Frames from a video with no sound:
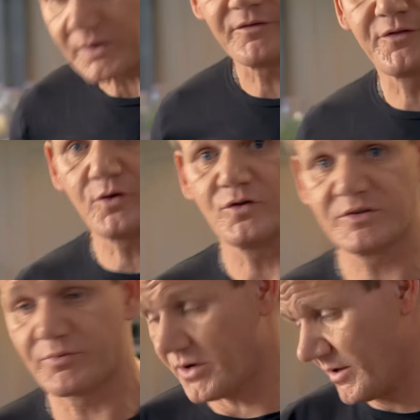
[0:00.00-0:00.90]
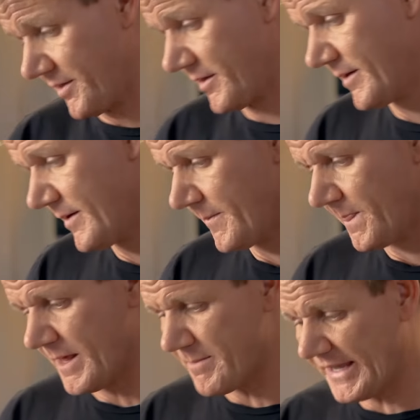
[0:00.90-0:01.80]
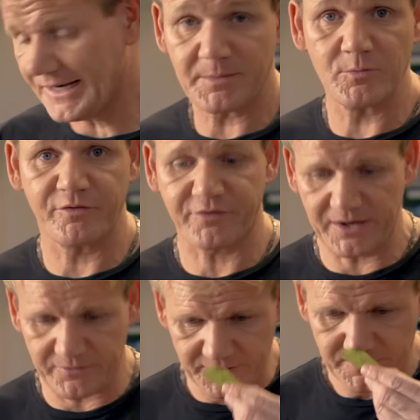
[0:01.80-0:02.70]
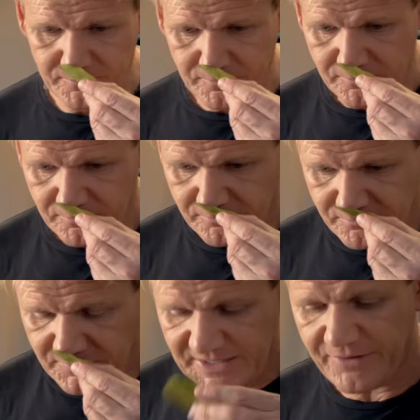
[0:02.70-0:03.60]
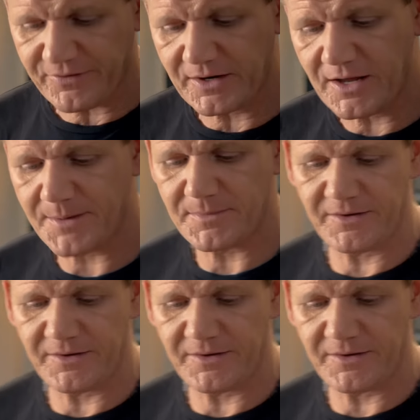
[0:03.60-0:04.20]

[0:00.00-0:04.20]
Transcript: going to infuse the broth and make it a little bit more fragrant. Kaffir lime